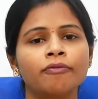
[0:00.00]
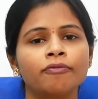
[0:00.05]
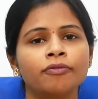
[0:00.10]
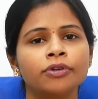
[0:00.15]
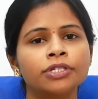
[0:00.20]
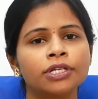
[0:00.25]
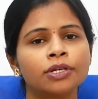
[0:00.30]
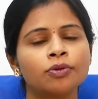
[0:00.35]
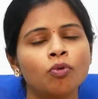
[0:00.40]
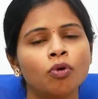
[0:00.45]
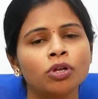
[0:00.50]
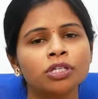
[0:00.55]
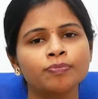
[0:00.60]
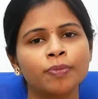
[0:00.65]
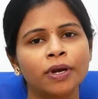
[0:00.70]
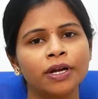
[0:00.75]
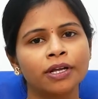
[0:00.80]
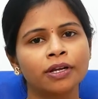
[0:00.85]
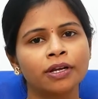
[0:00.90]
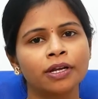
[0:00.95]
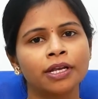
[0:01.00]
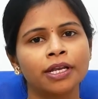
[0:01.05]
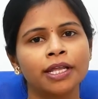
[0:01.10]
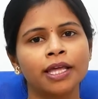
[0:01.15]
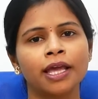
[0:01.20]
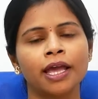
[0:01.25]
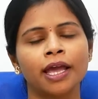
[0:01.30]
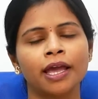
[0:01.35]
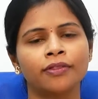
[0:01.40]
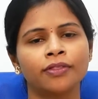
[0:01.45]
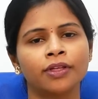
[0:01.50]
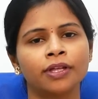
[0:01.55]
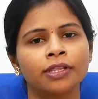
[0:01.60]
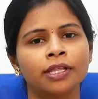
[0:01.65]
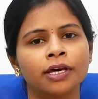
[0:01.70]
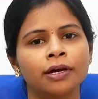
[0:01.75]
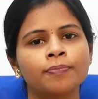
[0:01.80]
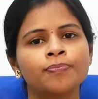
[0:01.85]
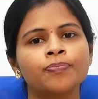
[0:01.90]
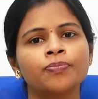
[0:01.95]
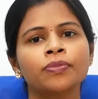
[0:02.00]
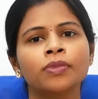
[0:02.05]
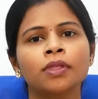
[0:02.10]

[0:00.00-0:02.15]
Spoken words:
which involves particularly either the